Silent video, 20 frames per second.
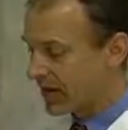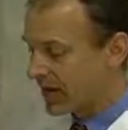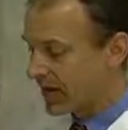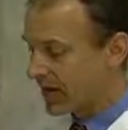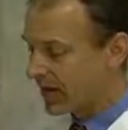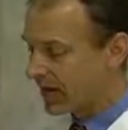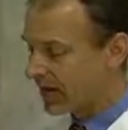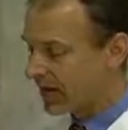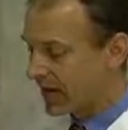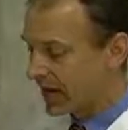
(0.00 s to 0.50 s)

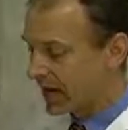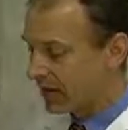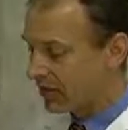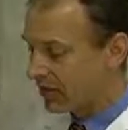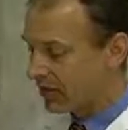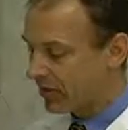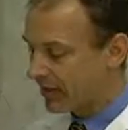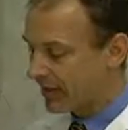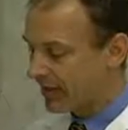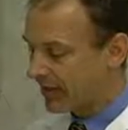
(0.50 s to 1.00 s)
And
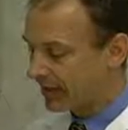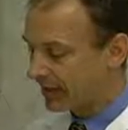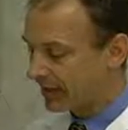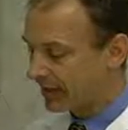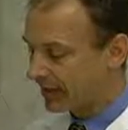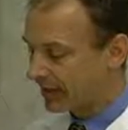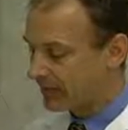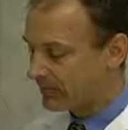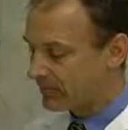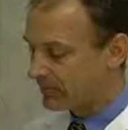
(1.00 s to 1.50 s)
our orthotic
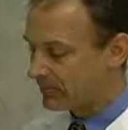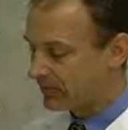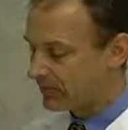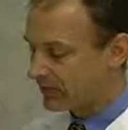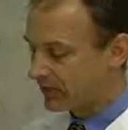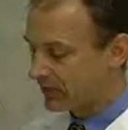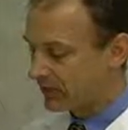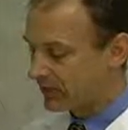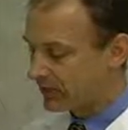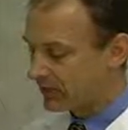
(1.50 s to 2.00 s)
is a bit
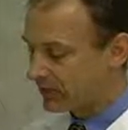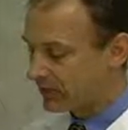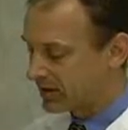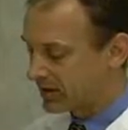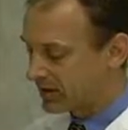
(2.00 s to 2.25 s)
different